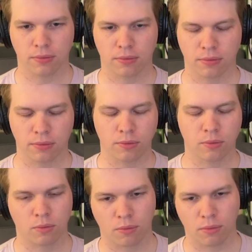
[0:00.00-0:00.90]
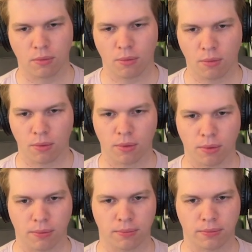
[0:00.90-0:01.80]

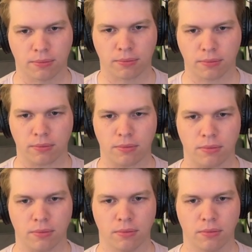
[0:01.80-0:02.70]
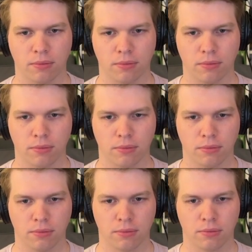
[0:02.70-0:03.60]

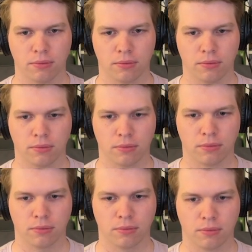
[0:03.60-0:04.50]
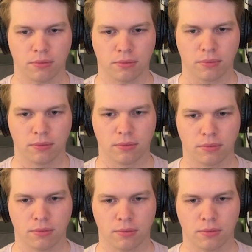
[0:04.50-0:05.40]

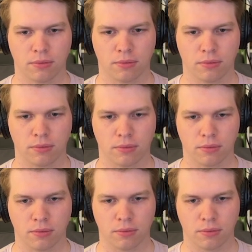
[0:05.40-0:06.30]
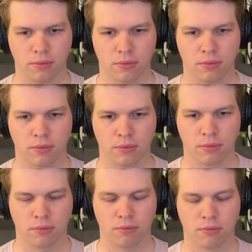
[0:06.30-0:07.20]

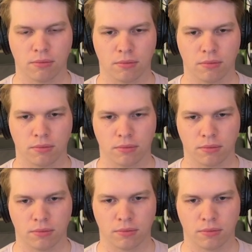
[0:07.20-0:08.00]
[no speech]